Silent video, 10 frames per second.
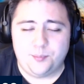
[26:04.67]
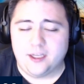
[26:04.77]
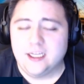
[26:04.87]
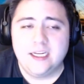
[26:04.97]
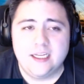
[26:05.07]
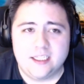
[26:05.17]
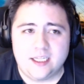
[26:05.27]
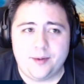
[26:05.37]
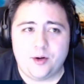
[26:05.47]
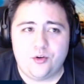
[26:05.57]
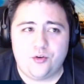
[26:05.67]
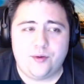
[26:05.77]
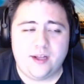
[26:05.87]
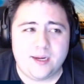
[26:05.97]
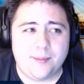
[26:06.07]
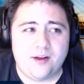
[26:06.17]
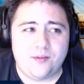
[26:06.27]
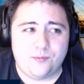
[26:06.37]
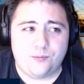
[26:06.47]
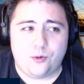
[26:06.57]
But let me know what you're feeling
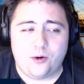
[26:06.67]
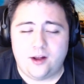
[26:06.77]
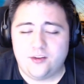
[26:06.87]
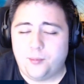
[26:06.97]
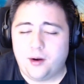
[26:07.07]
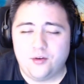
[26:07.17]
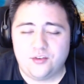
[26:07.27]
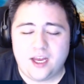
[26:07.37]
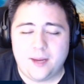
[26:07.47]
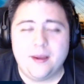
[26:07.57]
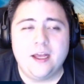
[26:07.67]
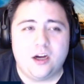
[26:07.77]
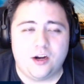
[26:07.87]
about for tomorrow's game.